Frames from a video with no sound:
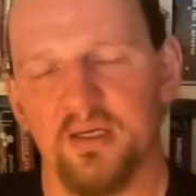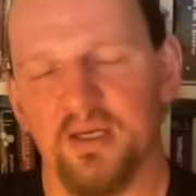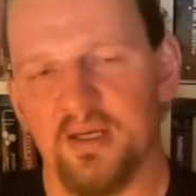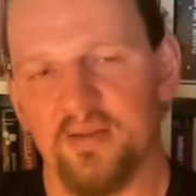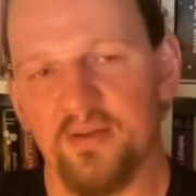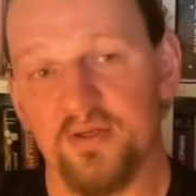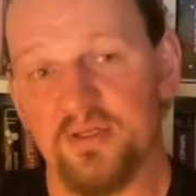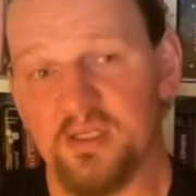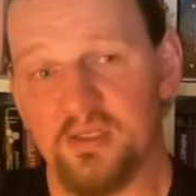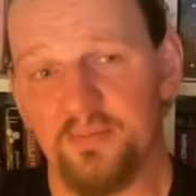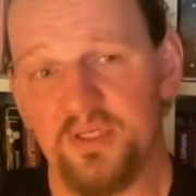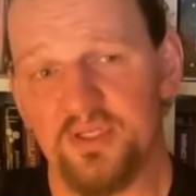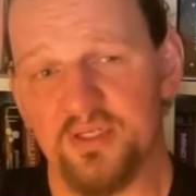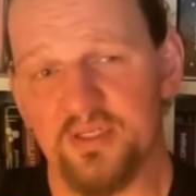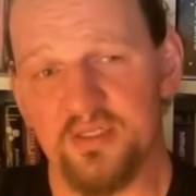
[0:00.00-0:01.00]
and those
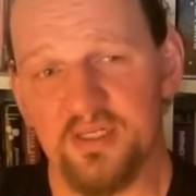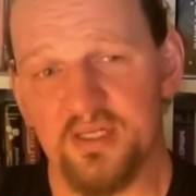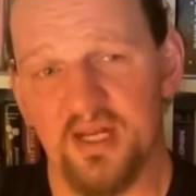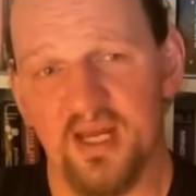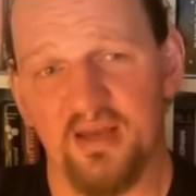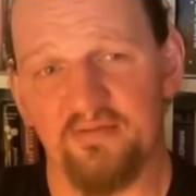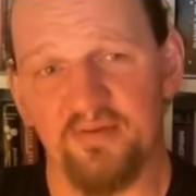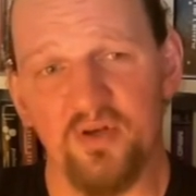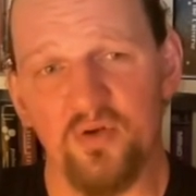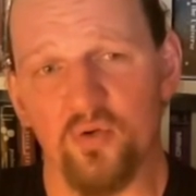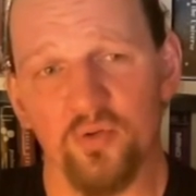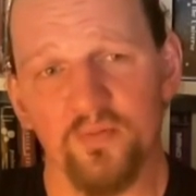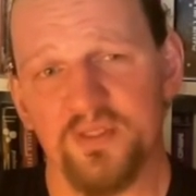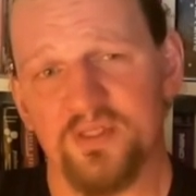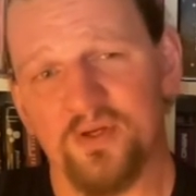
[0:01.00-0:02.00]
slippages can have
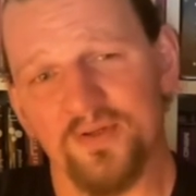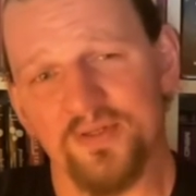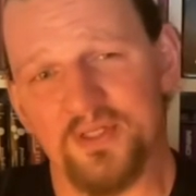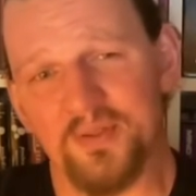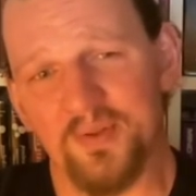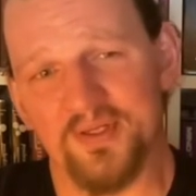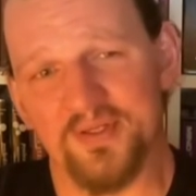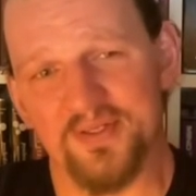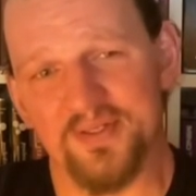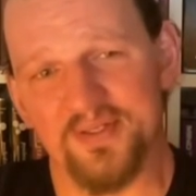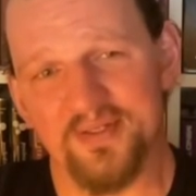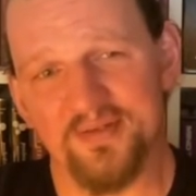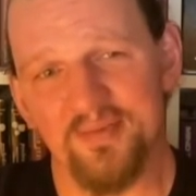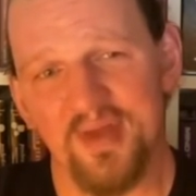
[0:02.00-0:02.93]
enormous consequences.